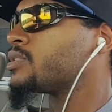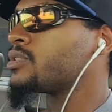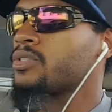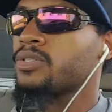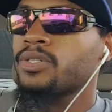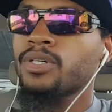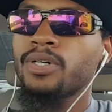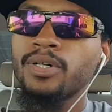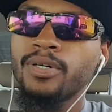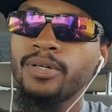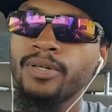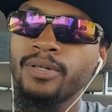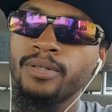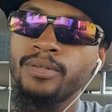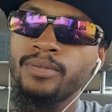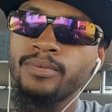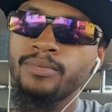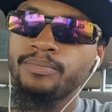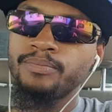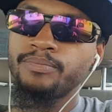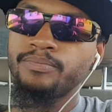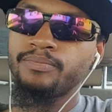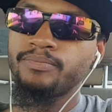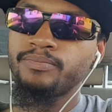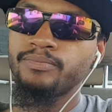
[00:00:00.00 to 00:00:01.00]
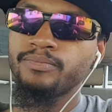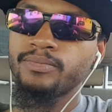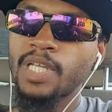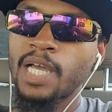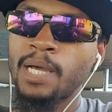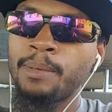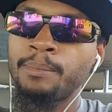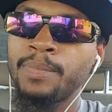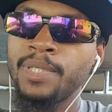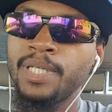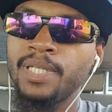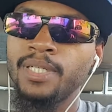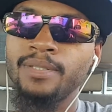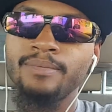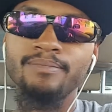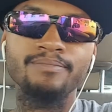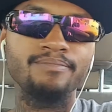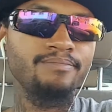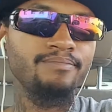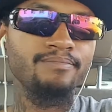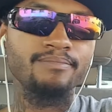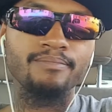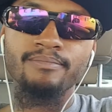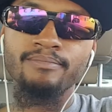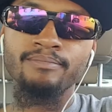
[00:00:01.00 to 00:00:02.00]
So, I
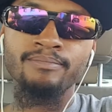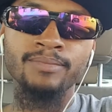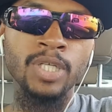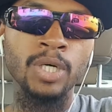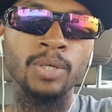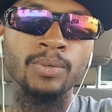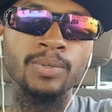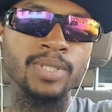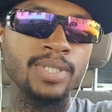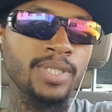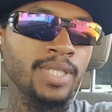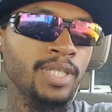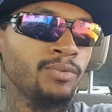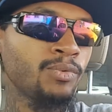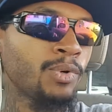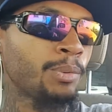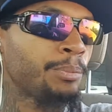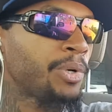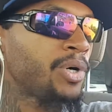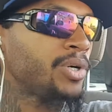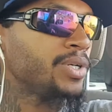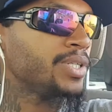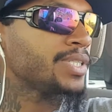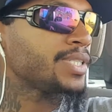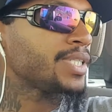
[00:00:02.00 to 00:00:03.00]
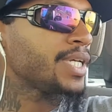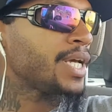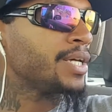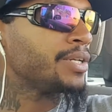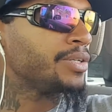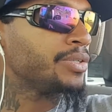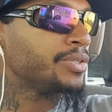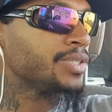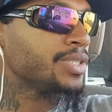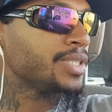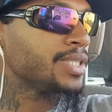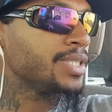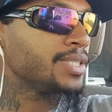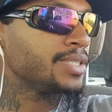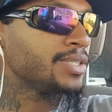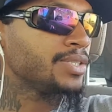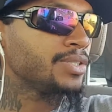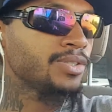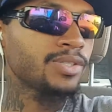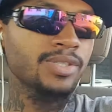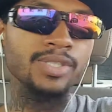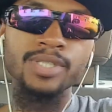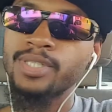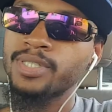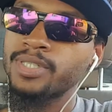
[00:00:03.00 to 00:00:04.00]
mean, the only thing with Bernie Sanders is
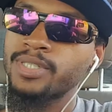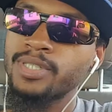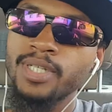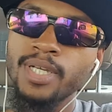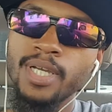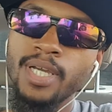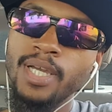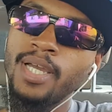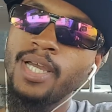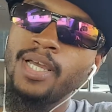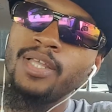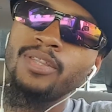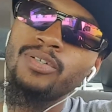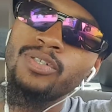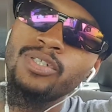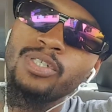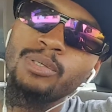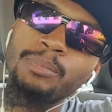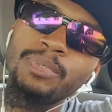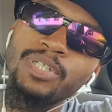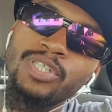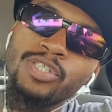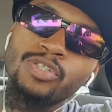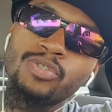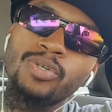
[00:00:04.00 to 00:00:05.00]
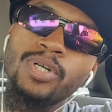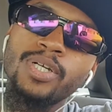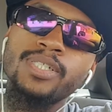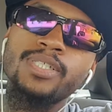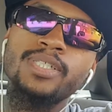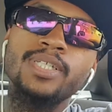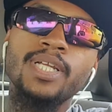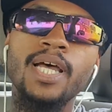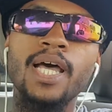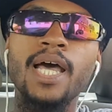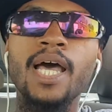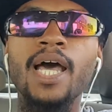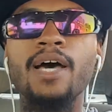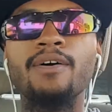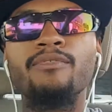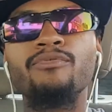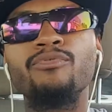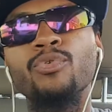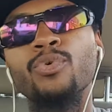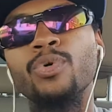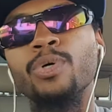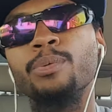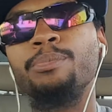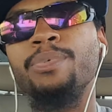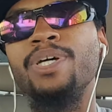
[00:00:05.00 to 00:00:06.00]
there's a mistrust that I have
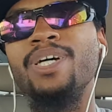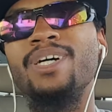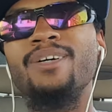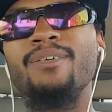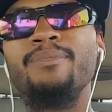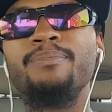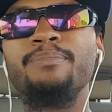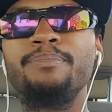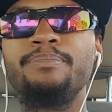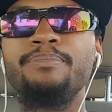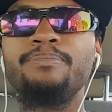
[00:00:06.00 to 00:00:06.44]
for him now.